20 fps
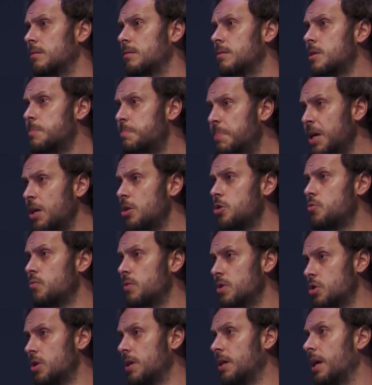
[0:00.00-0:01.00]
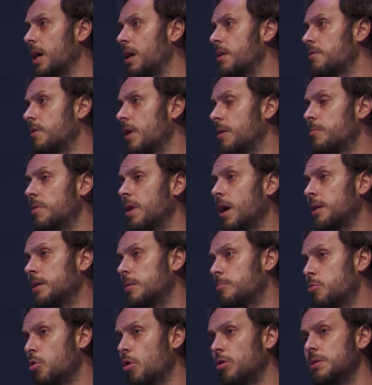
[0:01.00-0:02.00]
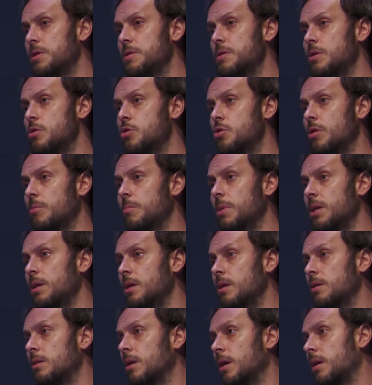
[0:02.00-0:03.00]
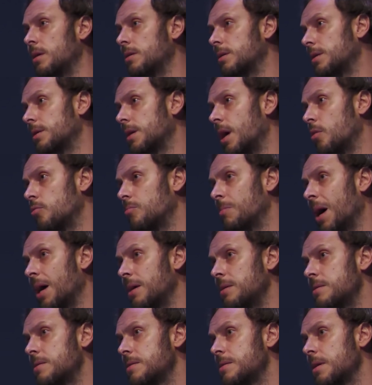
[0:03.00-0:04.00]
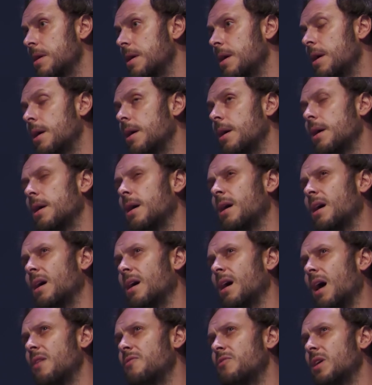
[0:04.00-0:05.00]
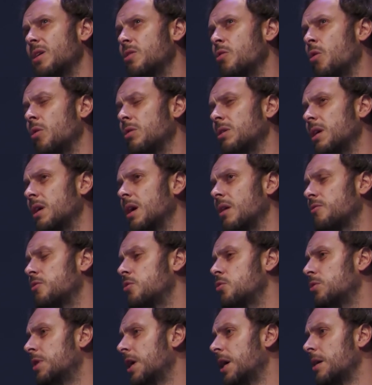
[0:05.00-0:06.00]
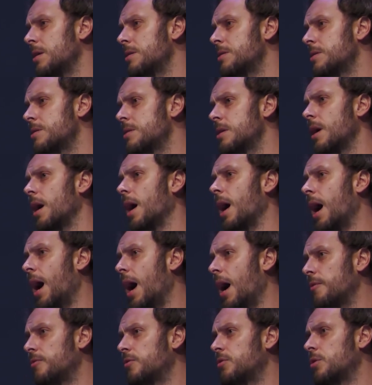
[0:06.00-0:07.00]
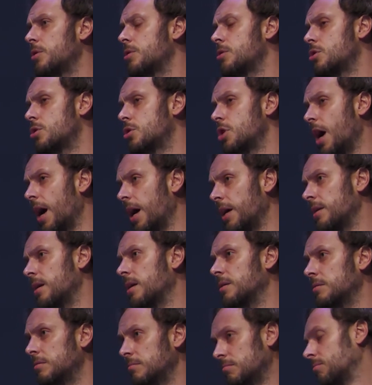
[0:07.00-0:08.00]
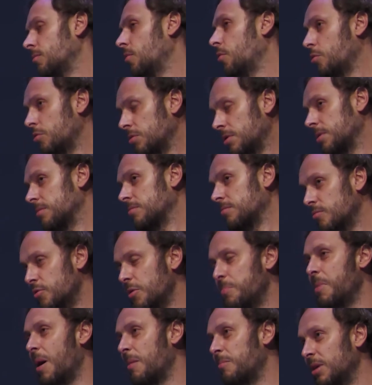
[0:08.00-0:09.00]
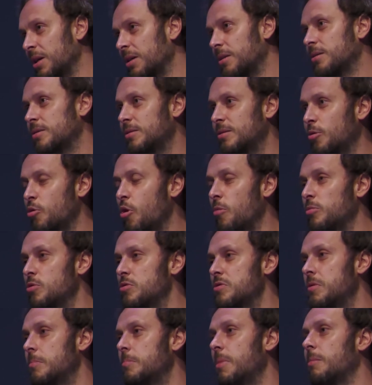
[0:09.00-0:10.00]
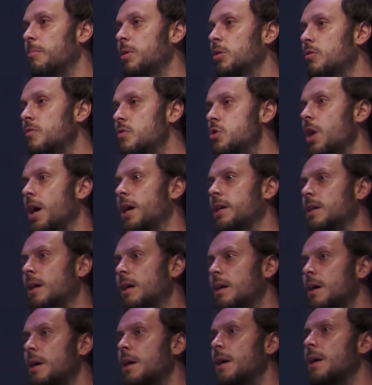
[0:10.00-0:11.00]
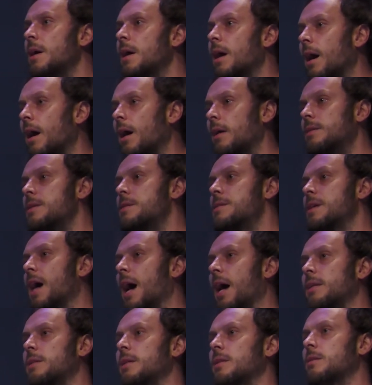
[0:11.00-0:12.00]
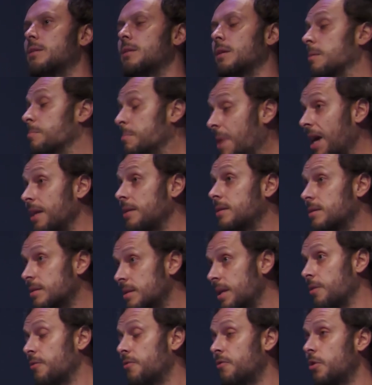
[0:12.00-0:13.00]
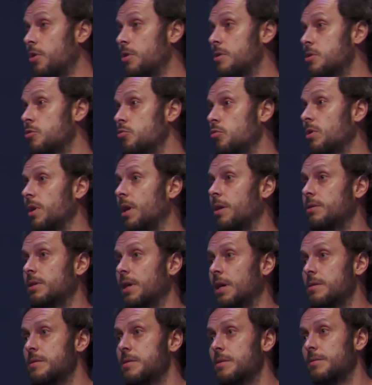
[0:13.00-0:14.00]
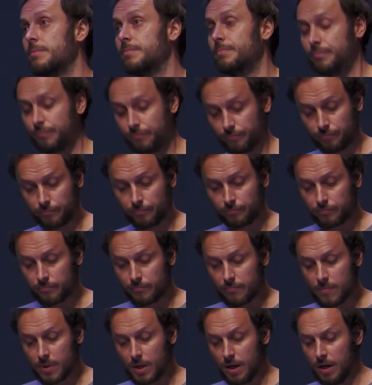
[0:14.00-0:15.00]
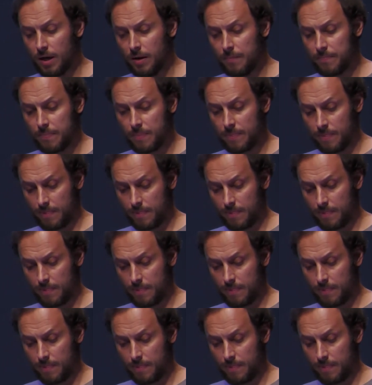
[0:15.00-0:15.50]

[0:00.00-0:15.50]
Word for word: speech which he gave at a protest in Germany, in, in the town Mainz. Uh, I think only a few days after China, or the Republic, the Communist Republic of China, Uh, decided, uh, made their first nuclear test. Uh,